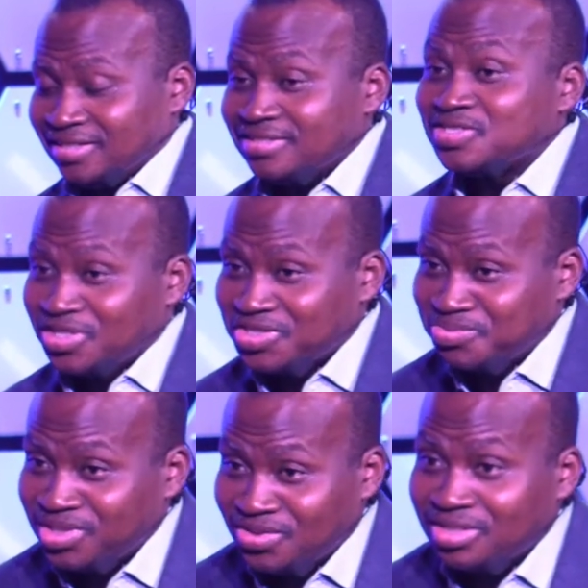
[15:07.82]

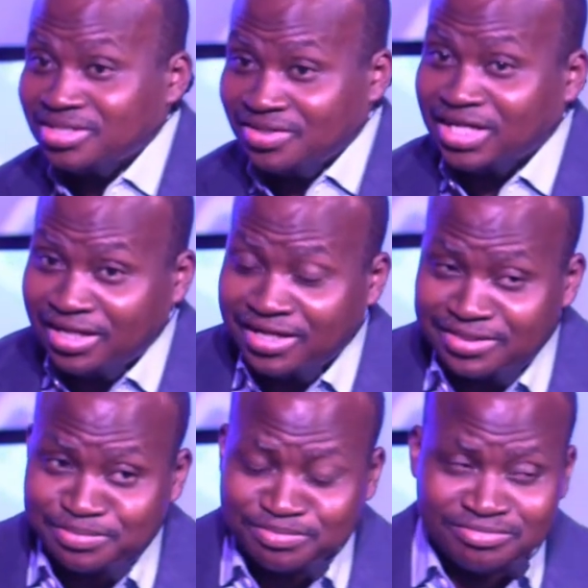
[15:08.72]
Trust me, you're going to care.
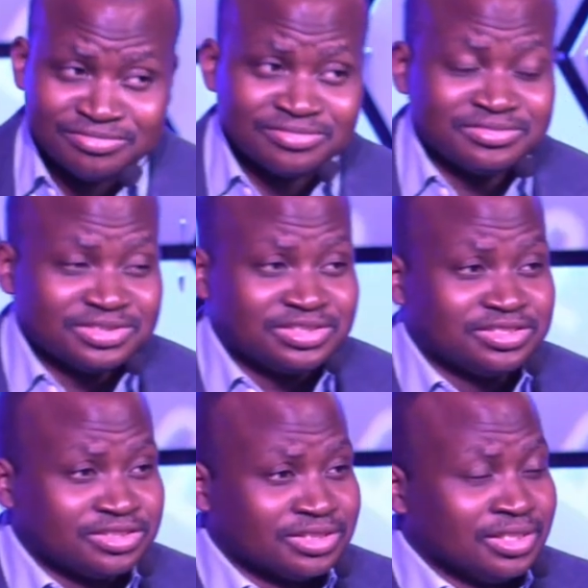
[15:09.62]

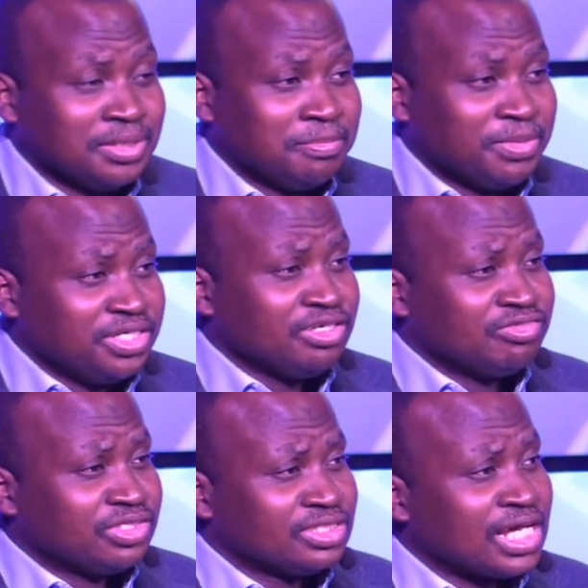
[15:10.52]
Many of
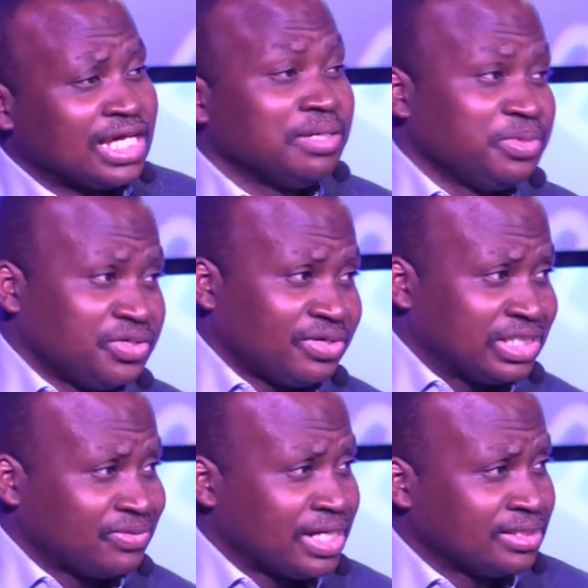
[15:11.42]
us are
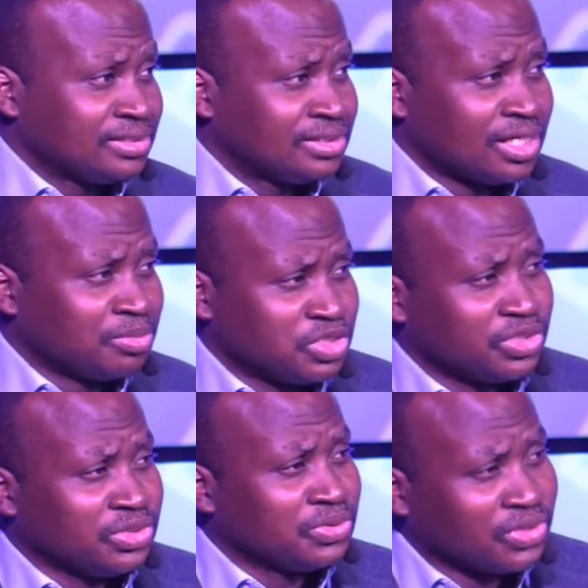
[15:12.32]
immigrants, right? I'm
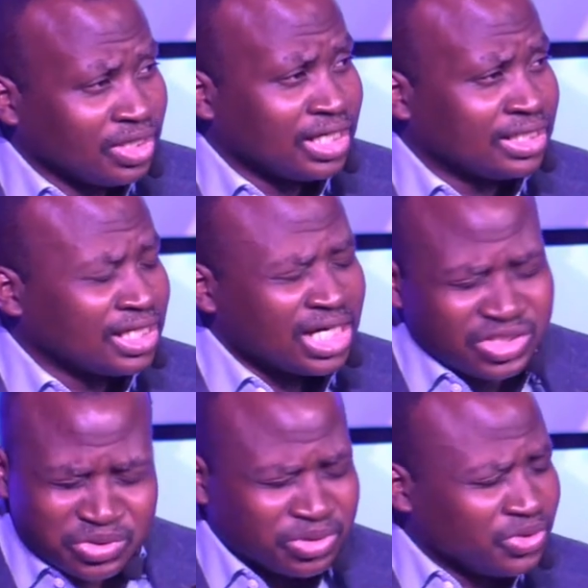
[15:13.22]
sure you thought like that. I
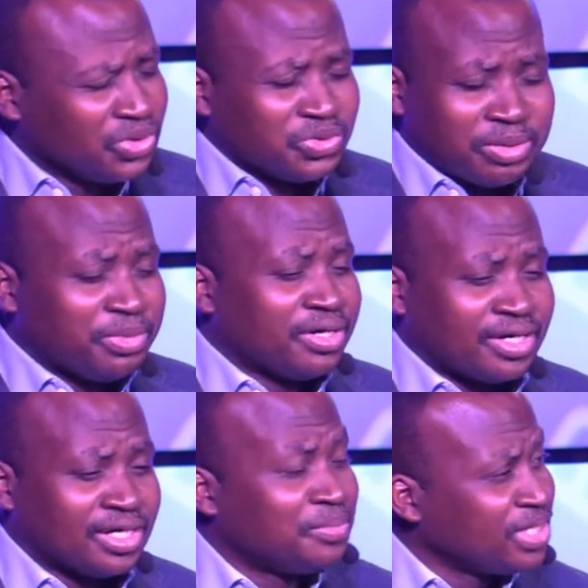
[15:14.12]
just want to go to
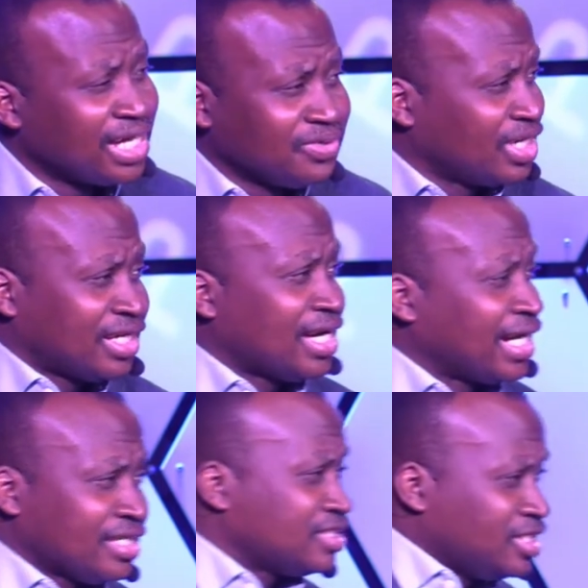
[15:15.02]
America. I mean, I don't care. I
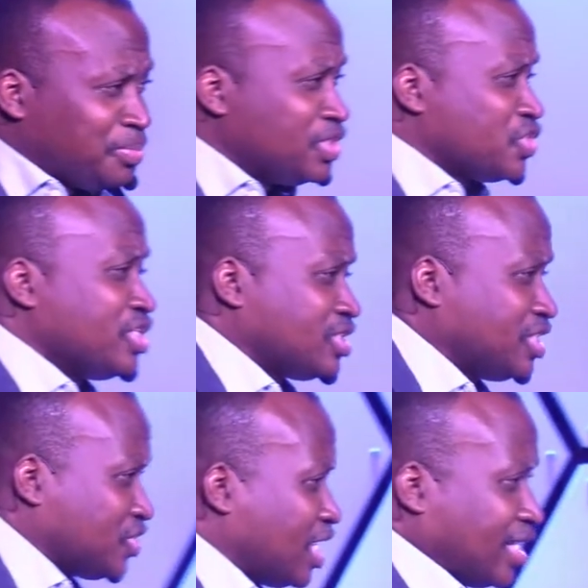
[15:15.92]
can sleep in train
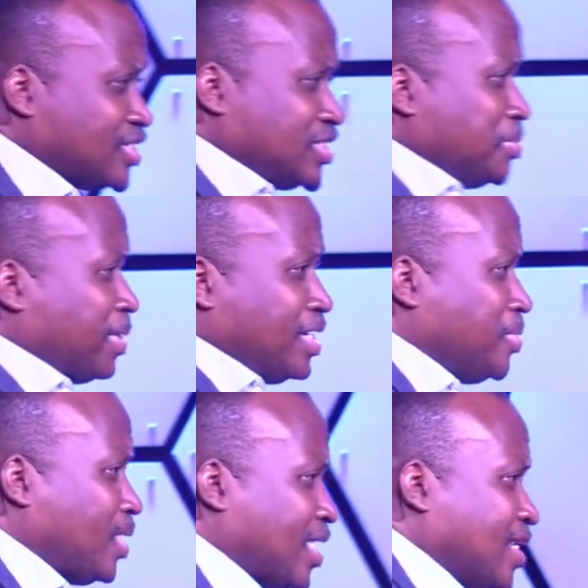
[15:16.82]
station. I can sleep
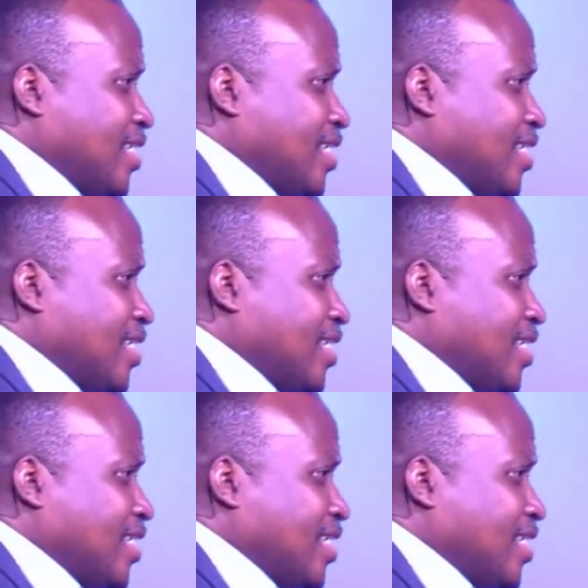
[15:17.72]
anywhere.